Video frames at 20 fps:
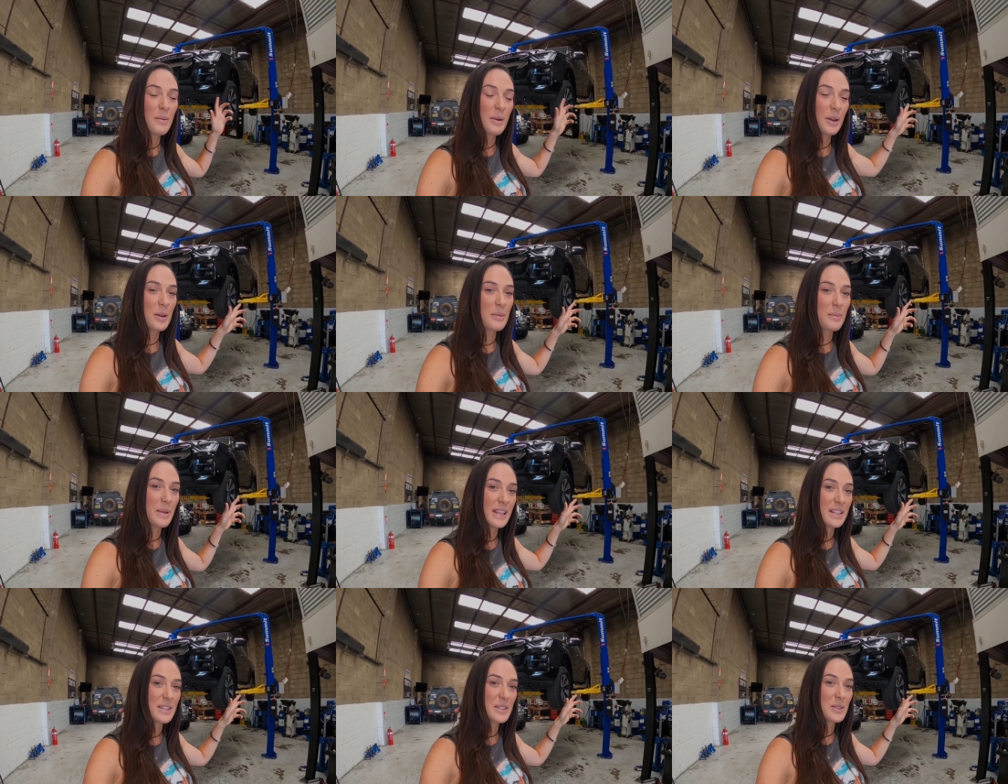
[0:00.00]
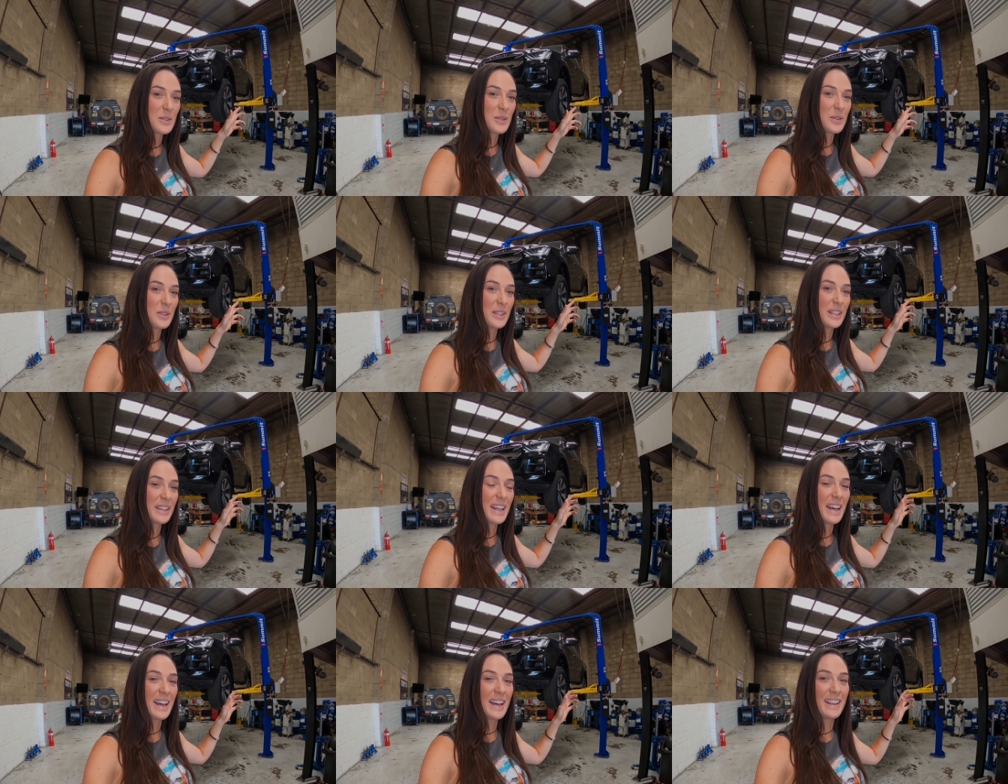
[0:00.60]
We're going to be
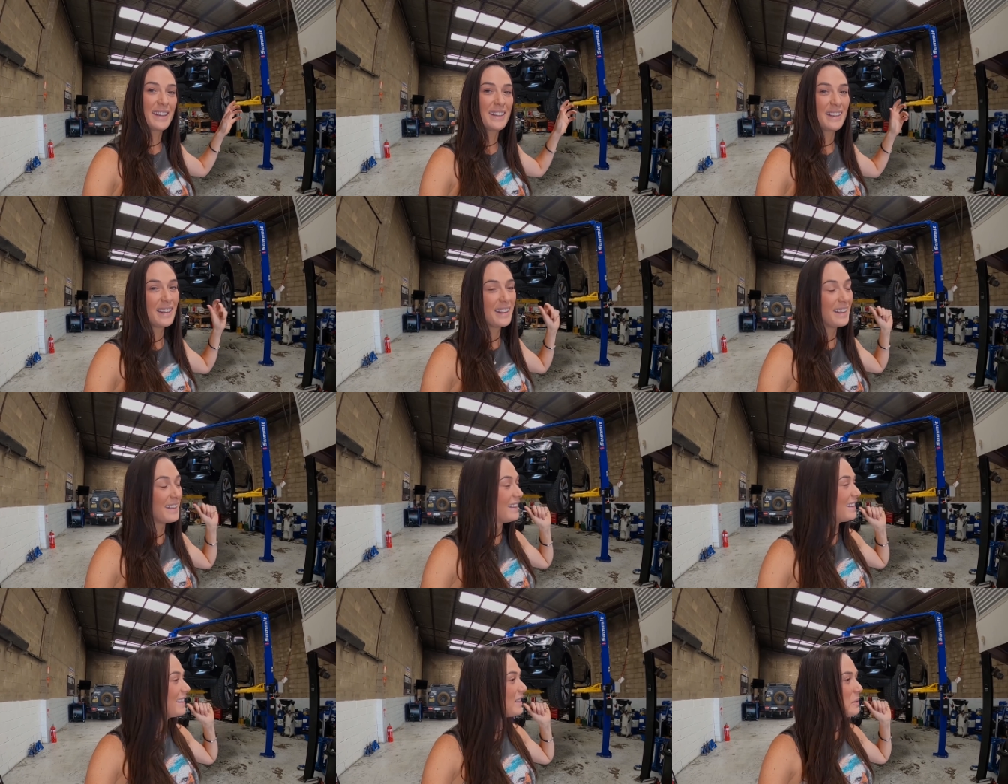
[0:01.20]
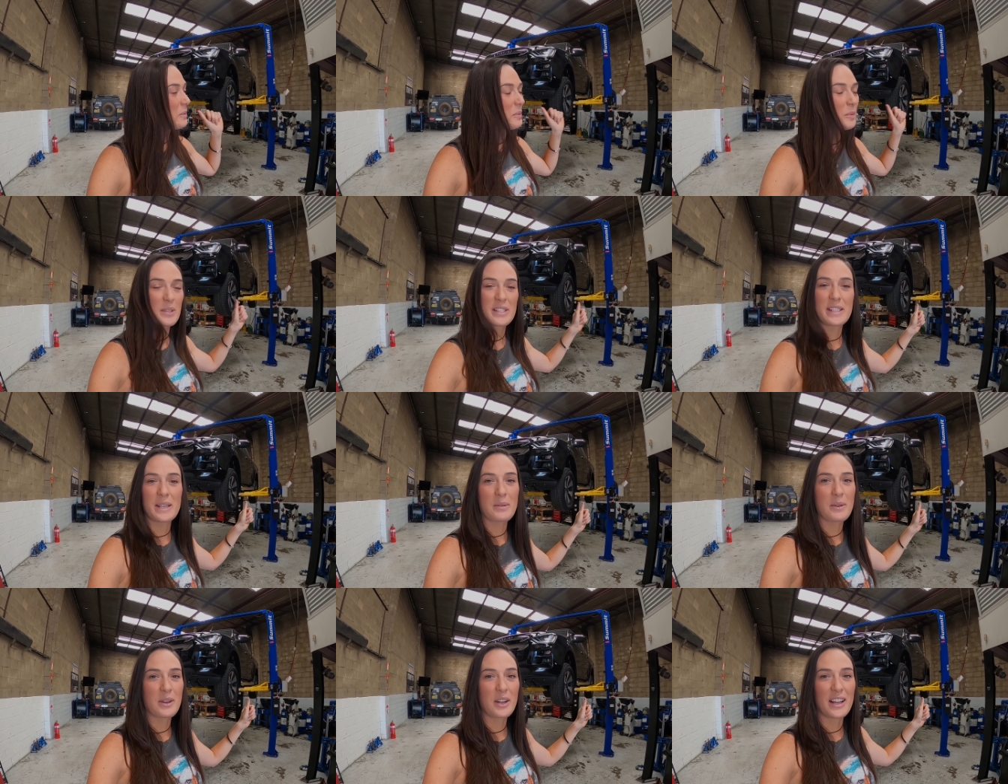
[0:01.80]
installing that. We'll
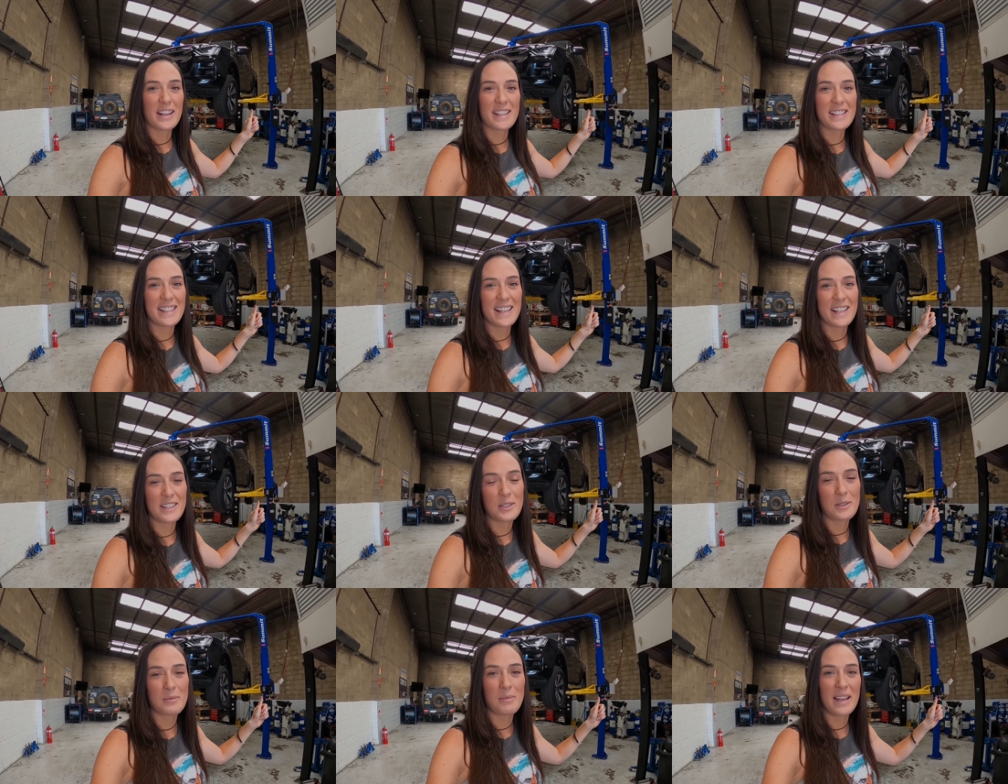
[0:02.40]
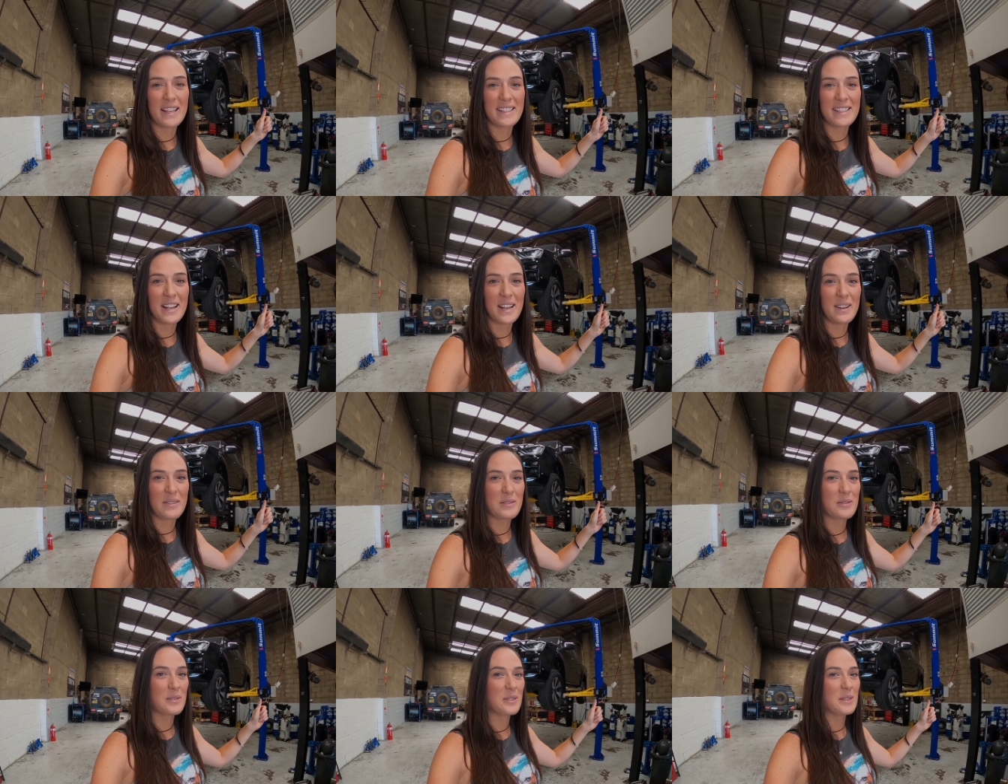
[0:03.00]
see what kind of sound she makes
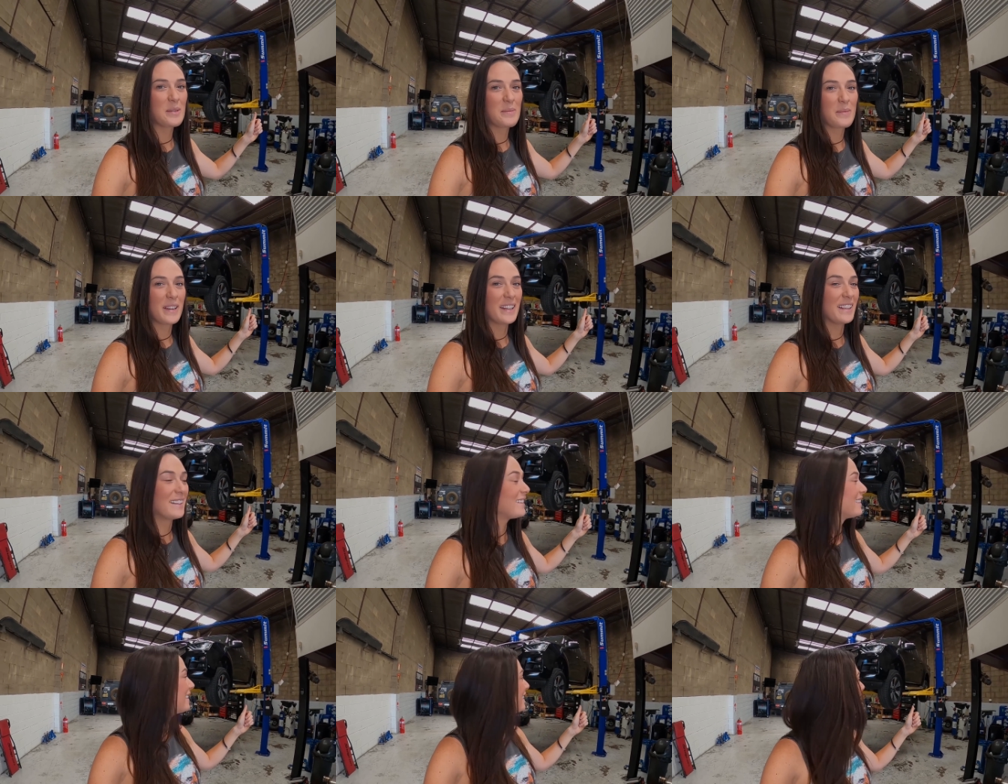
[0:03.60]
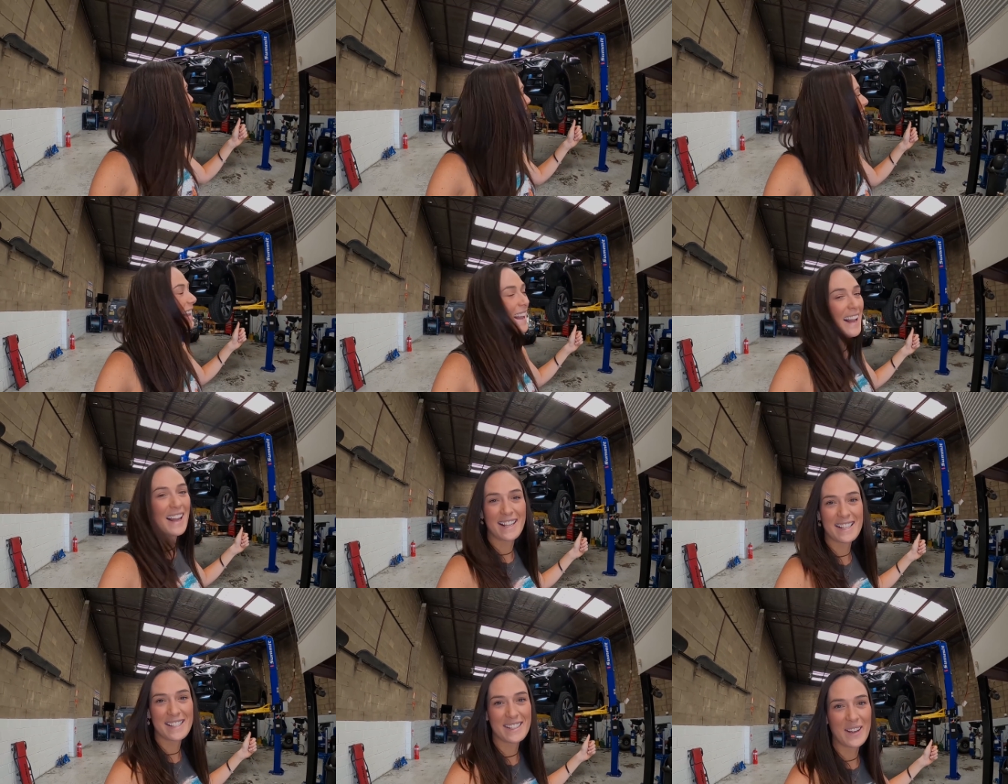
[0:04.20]
afterwards, but
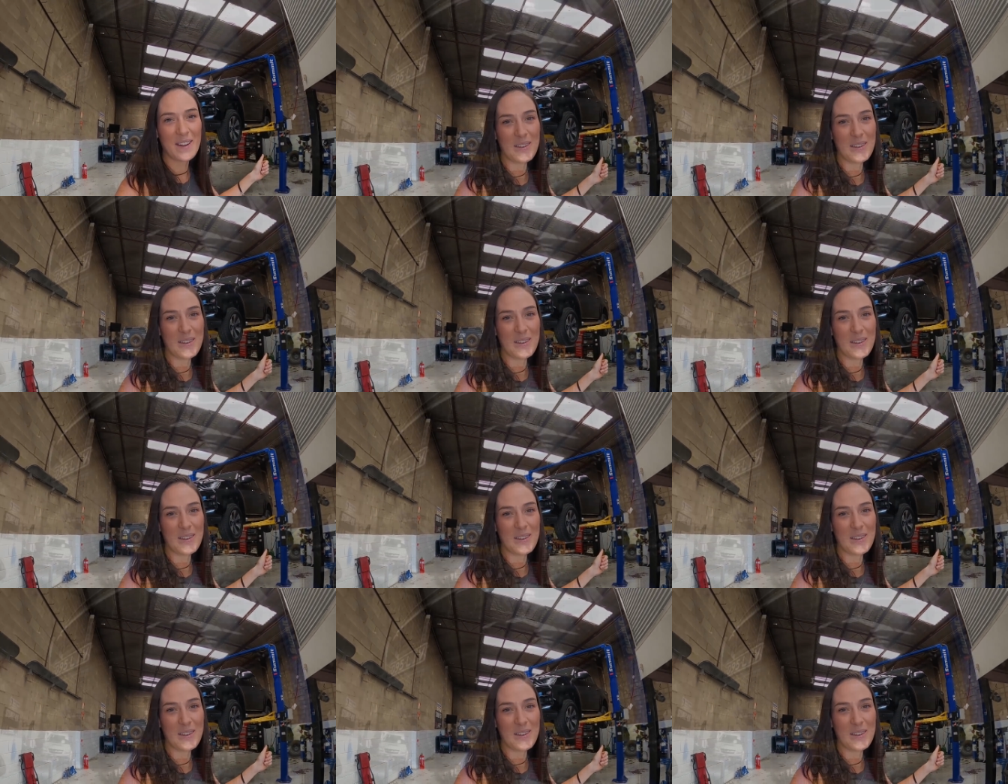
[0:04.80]
let's